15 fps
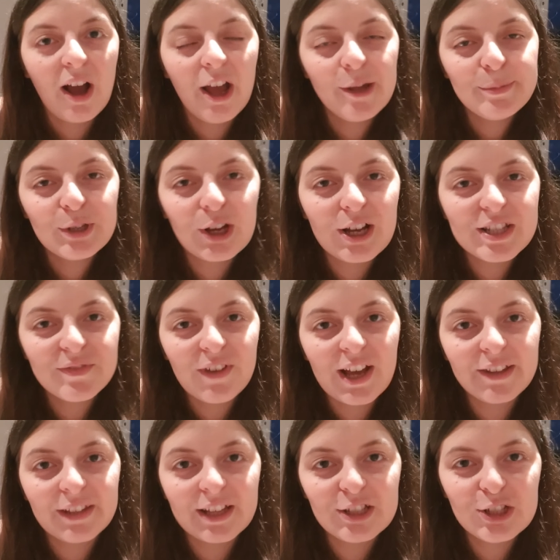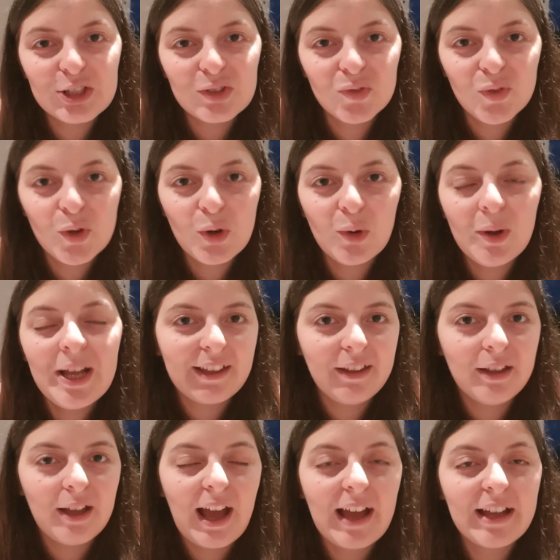I hope you guys found that useful
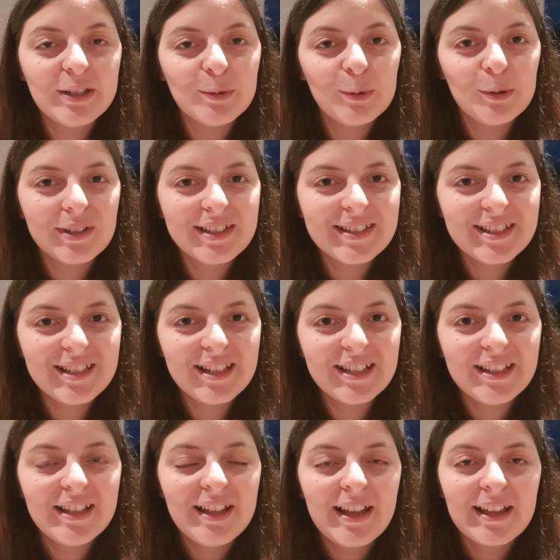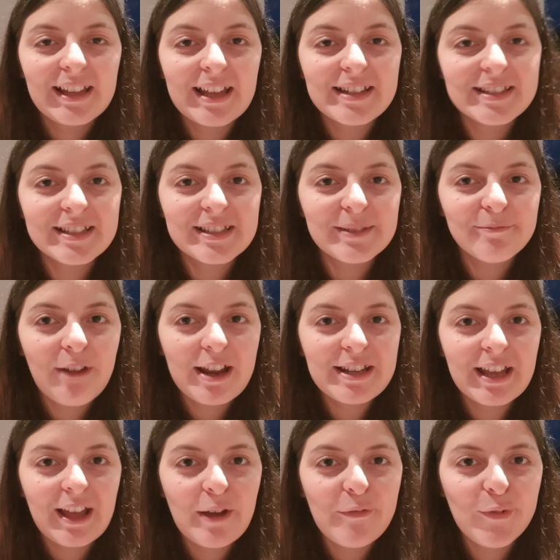and will consider getting some
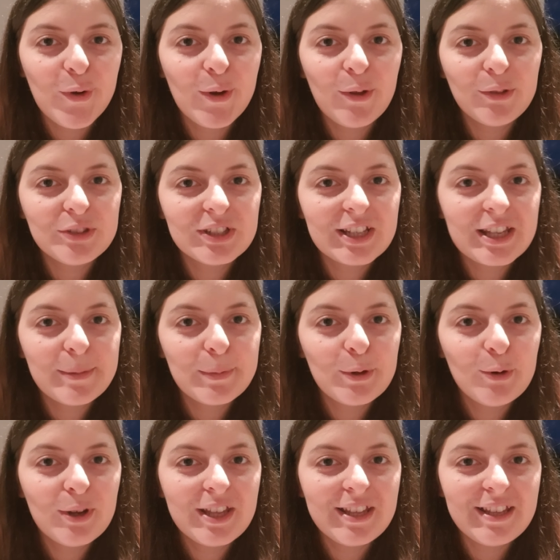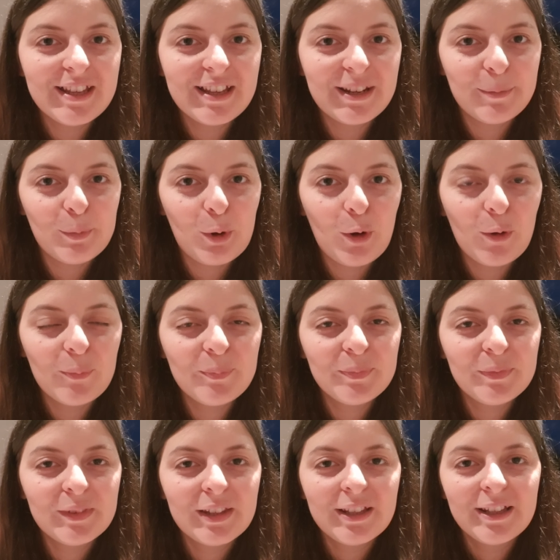radiator foil to keep your heat in more.
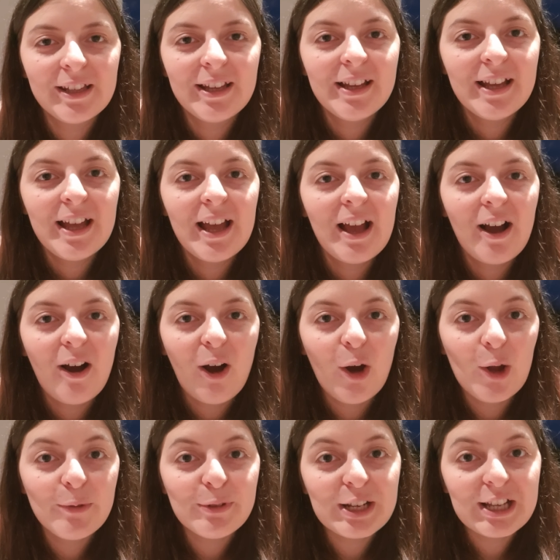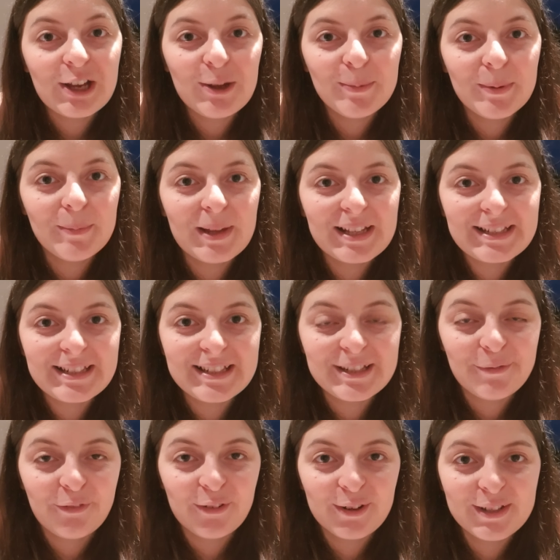I really hope it makes a
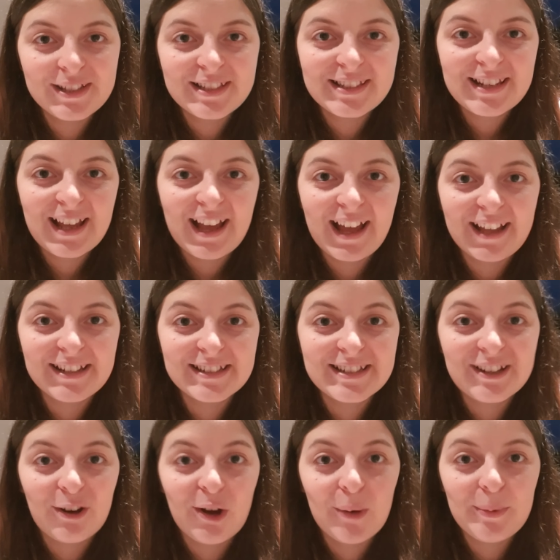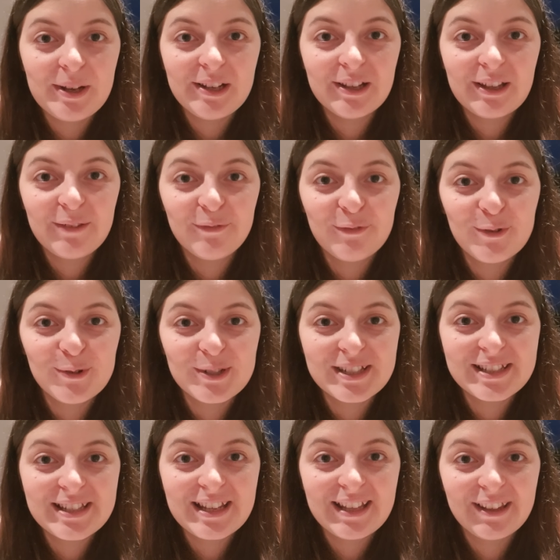difference and I'll be looking forward to
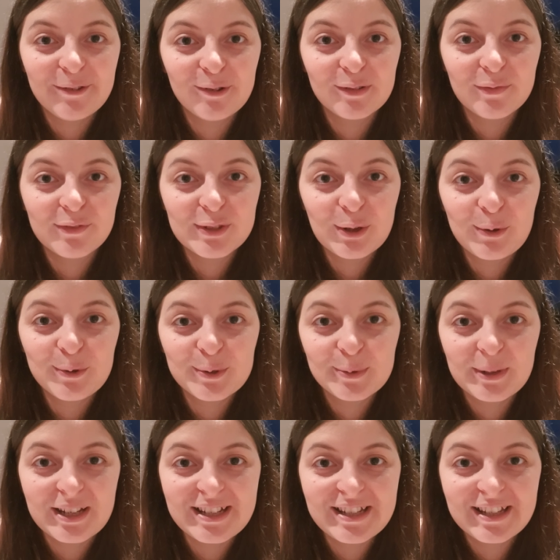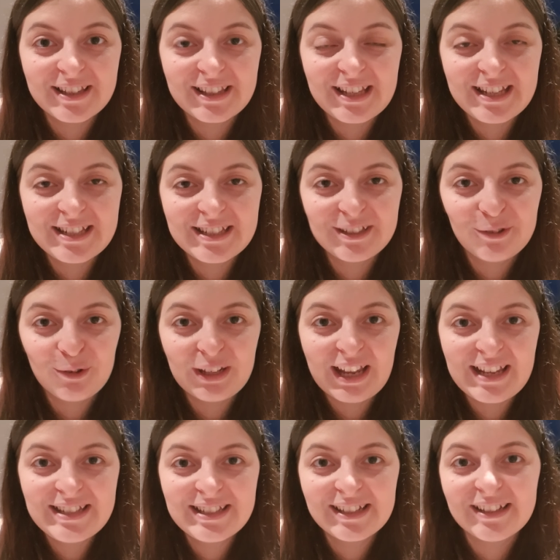seeing the results when I turn the heating on
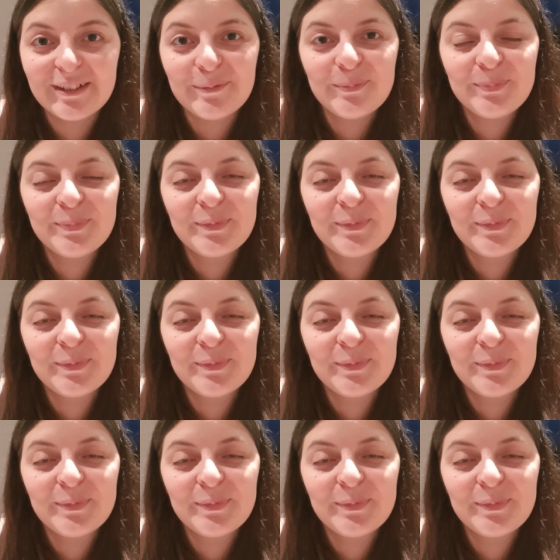later.